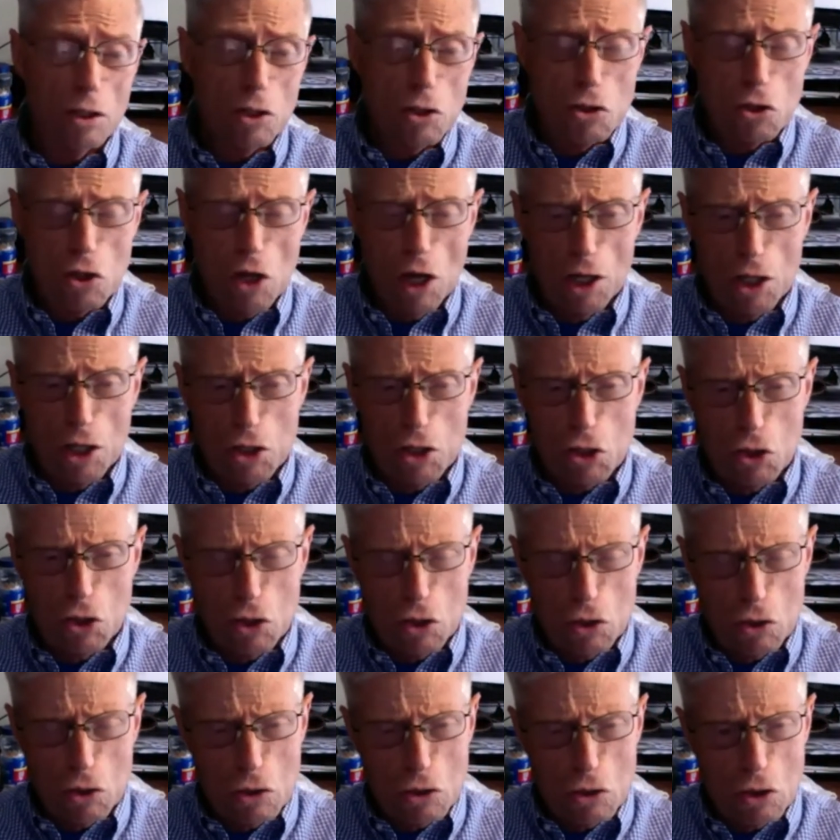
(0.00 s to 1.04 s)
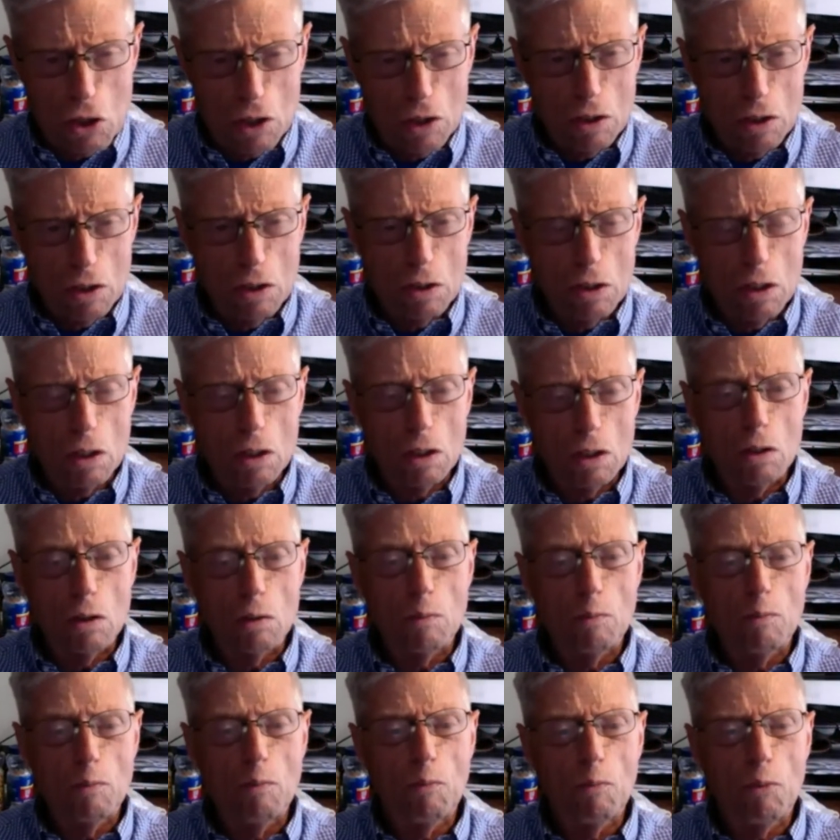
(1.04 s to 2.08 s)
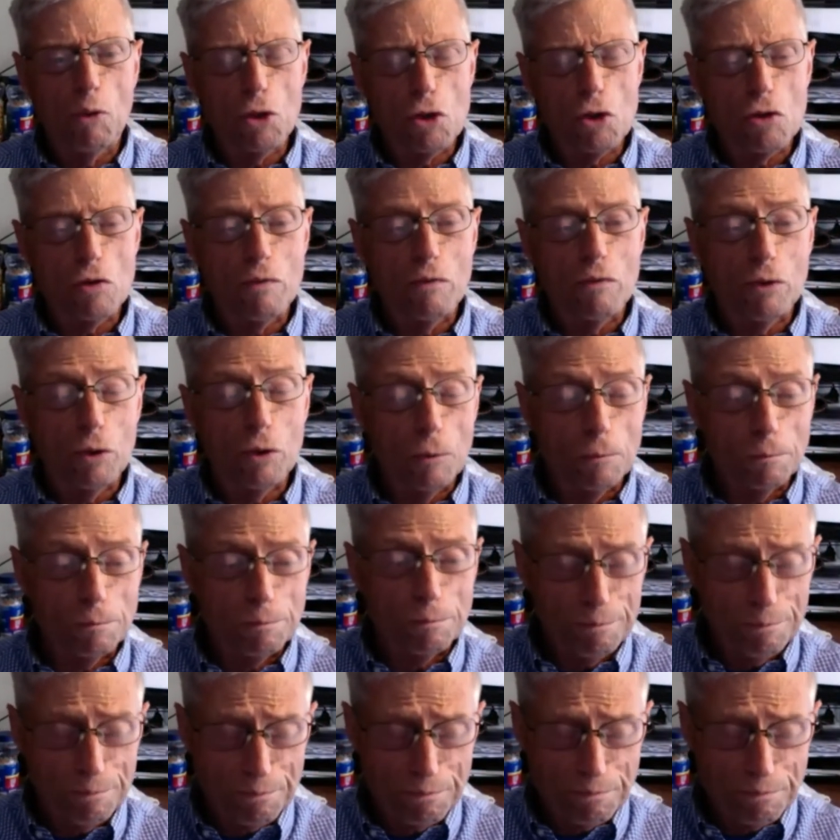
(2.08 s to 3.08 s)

sizes and points of view.